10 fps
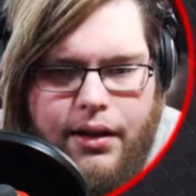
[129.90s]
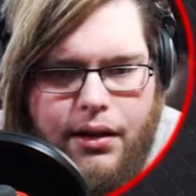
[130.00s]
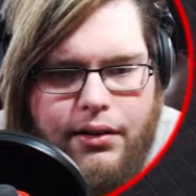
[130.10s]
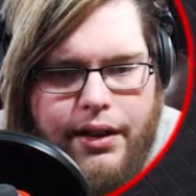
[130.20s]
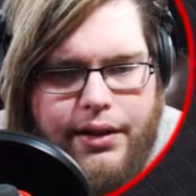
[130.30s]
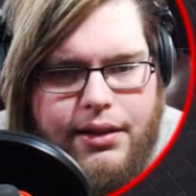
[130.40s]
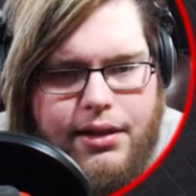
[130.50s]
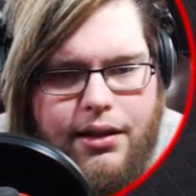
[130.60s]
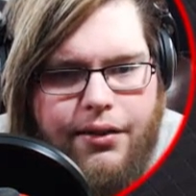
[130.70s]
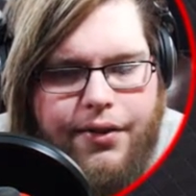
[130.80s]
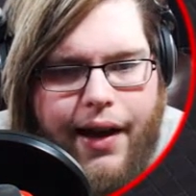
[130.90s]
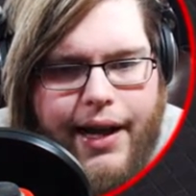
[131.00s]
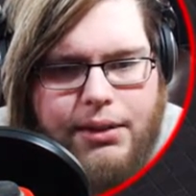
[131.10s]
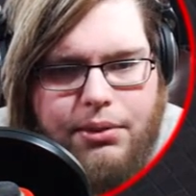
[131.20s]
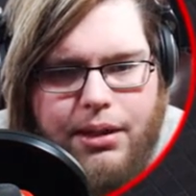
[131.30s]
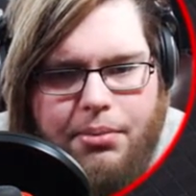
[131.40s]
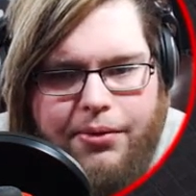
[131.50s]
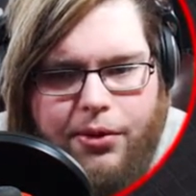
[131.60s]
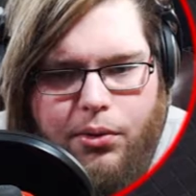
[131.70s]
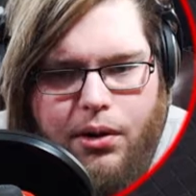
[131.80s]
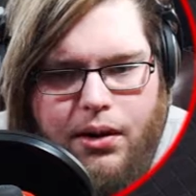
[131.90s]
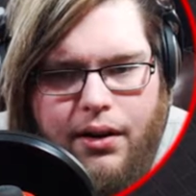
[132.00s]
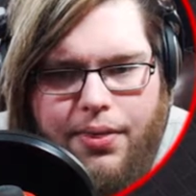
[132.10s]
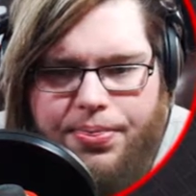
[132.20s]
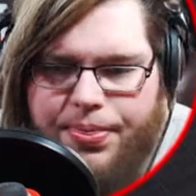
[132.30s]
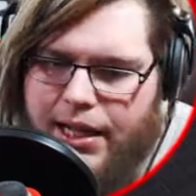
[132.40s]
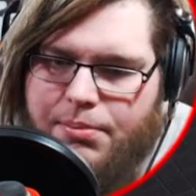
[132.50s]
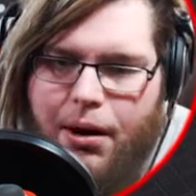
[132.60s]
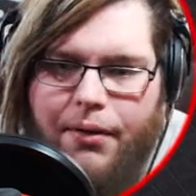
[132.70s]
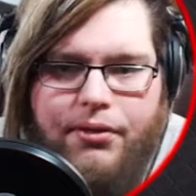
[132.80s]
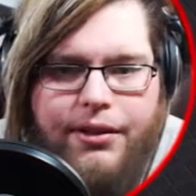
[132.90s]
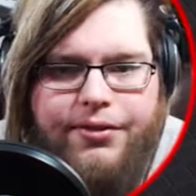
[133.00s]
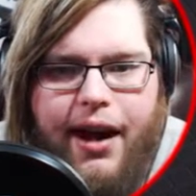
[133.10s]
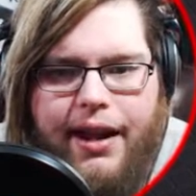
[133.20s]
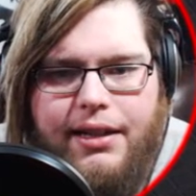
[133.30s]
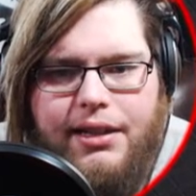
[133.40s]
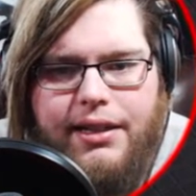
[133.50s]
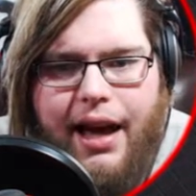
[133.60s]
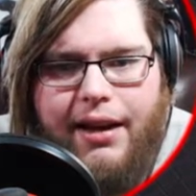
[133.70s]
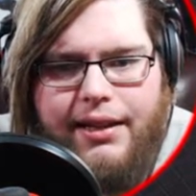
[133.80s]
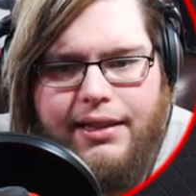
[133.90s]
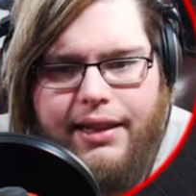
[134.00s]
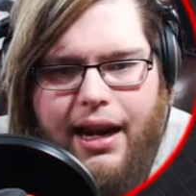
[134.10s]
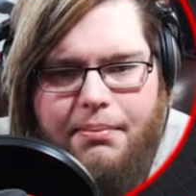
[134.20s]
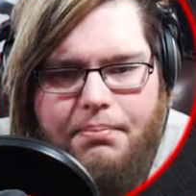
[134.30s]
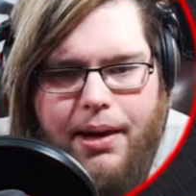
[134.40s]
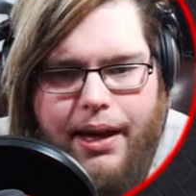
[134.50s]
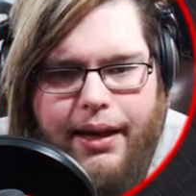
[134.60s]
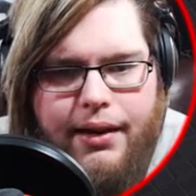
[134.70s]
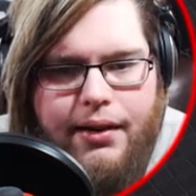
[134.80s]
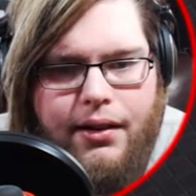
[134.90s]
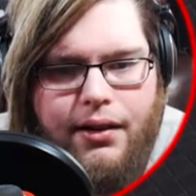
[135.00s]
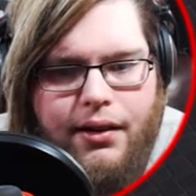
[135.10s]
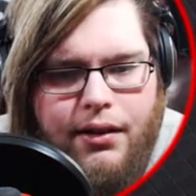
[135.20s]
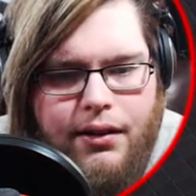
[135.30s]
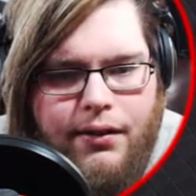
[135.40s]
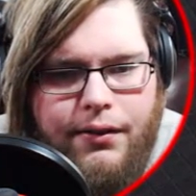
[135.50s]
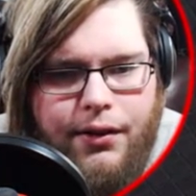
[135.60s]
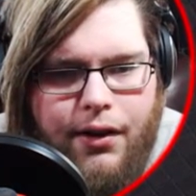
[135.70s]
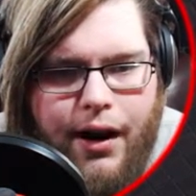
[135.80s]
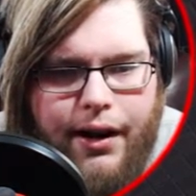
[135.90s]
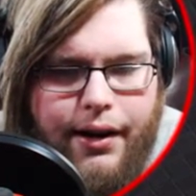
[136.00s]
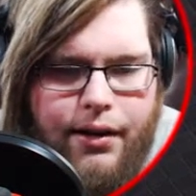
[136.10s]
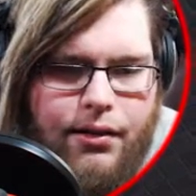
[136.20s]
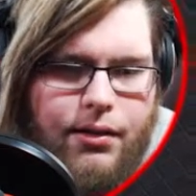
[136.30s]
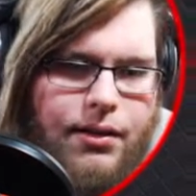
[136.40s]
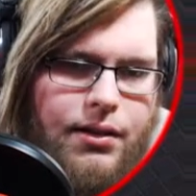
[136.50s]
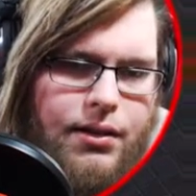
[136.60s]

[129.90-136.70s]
and all that good stuff as we did before. That's perfectly fine, it's just how it's got to be for right now.